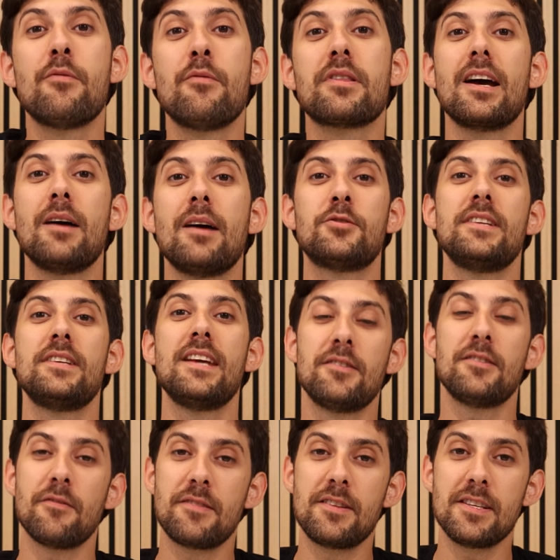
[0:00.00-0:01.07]
we've come to the
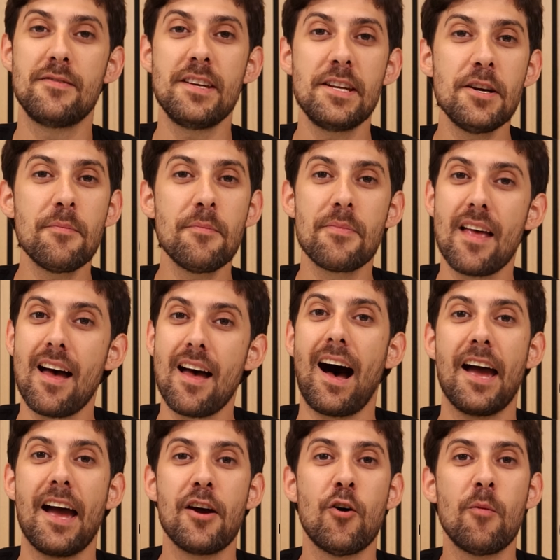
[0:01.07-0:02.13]
end of this video.
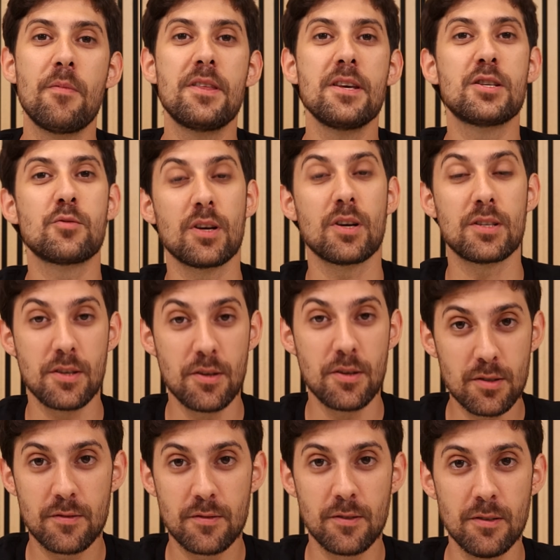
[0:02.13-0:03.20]
I hope this was
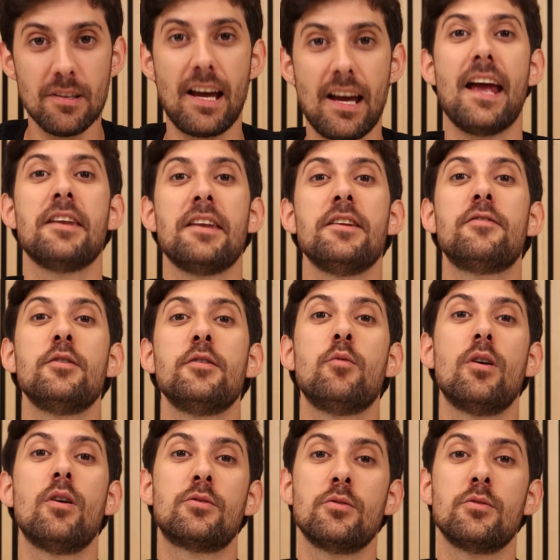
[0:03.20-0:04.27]
useful, and if you
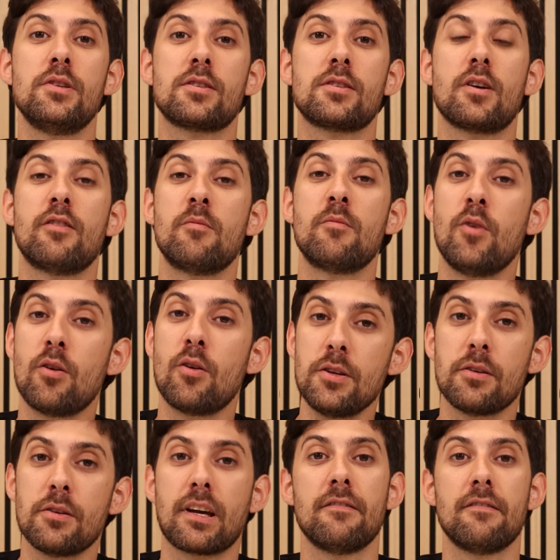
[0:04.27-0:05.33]
want to discover more,
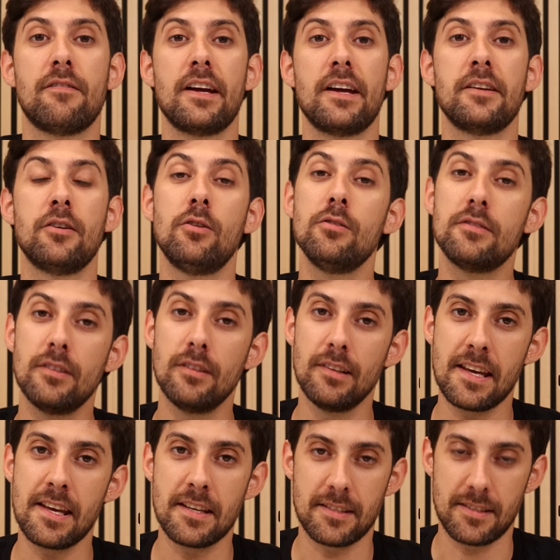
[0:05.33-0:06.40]
you can find all the
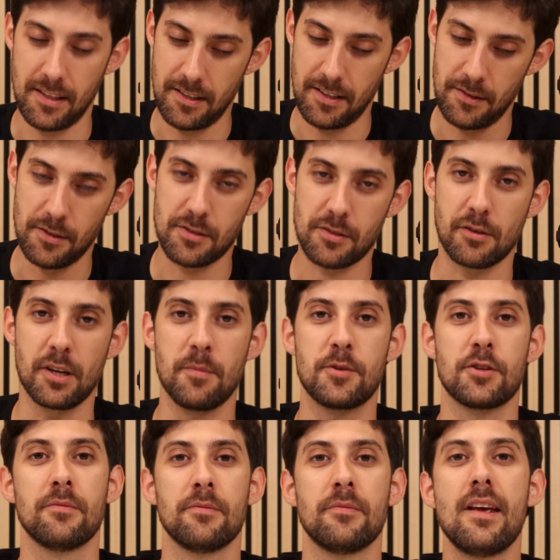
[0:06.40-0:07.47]
links in the
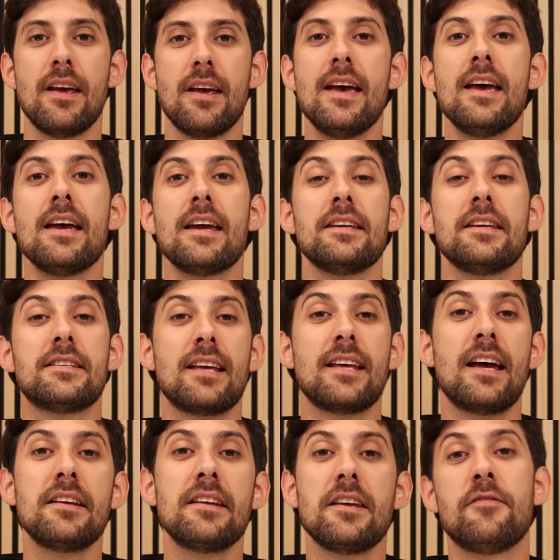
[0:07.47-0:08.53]
description.
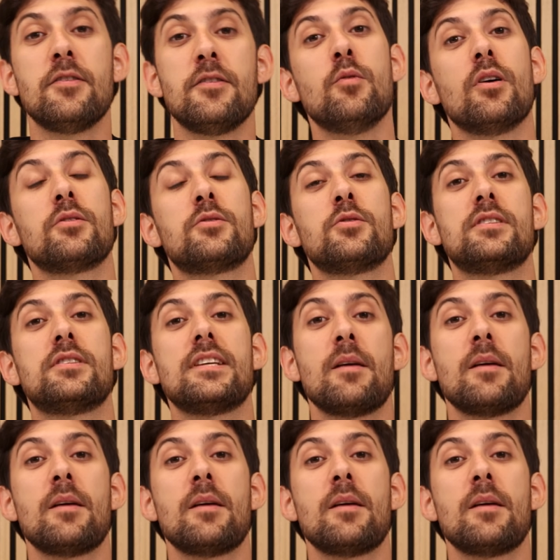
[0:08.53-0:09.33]
Instead, if you want to stay